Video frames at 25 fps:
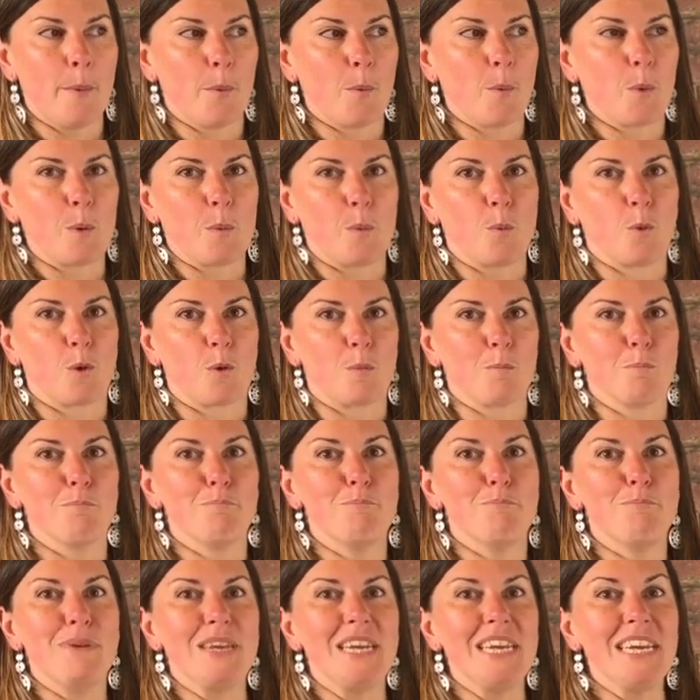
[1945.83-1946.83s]
We're
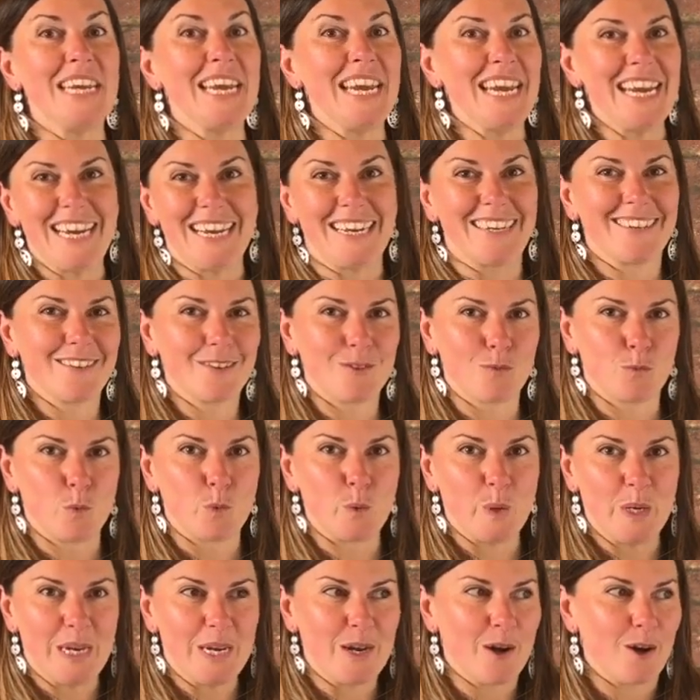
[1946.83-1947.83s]
beings.
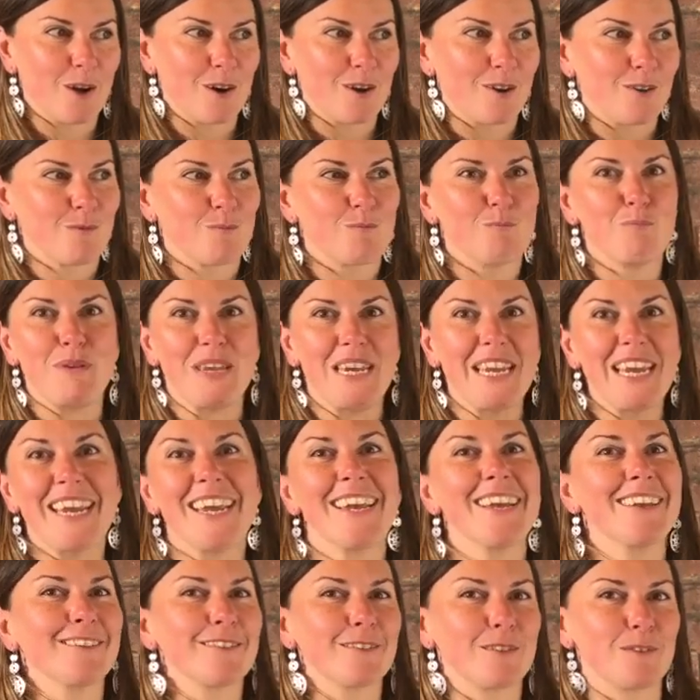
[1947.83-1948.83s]
We are
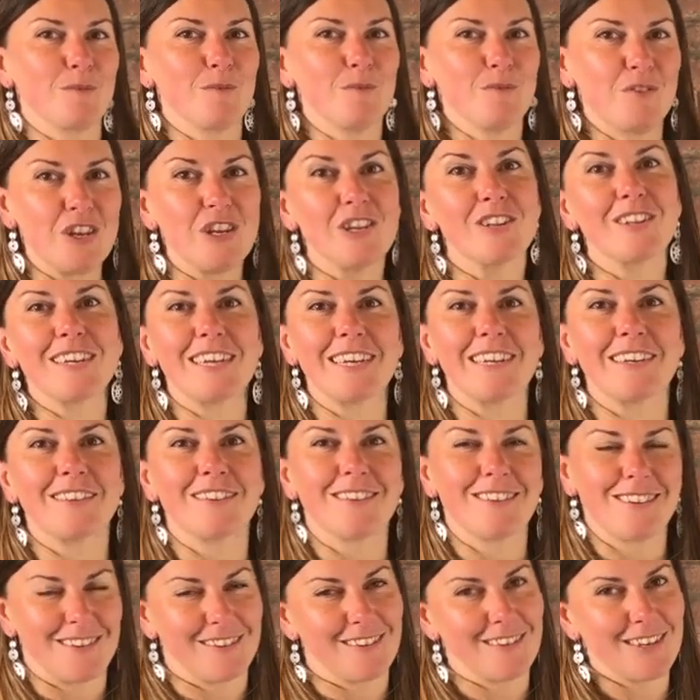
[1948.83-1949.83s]
beings of feeling and
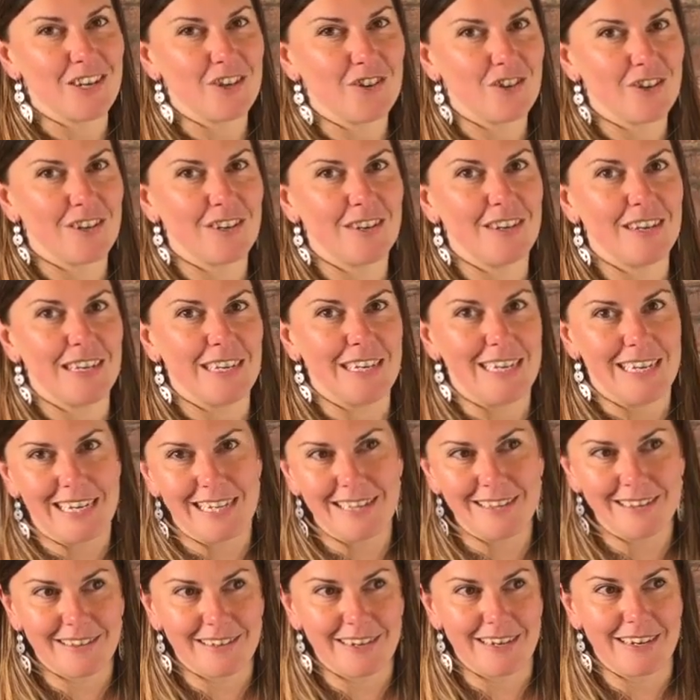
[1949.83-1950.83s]
sensation and
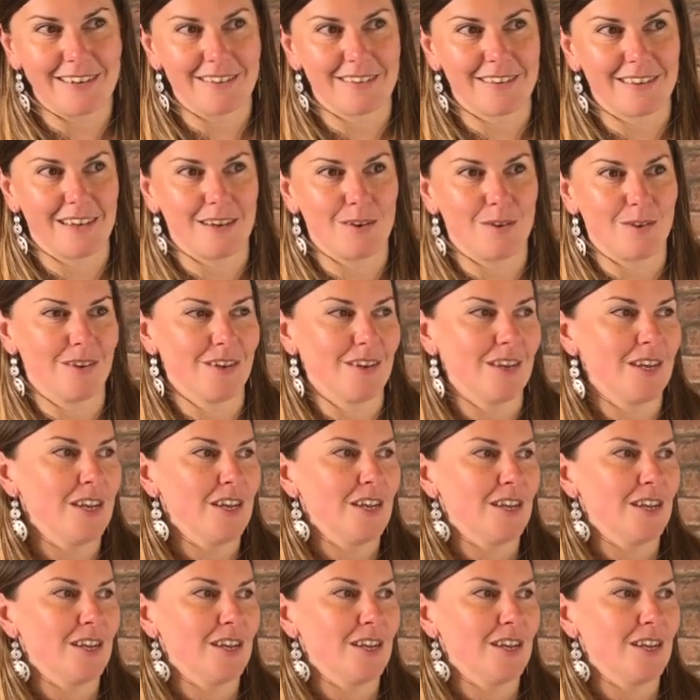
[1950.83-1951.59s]
instincts, and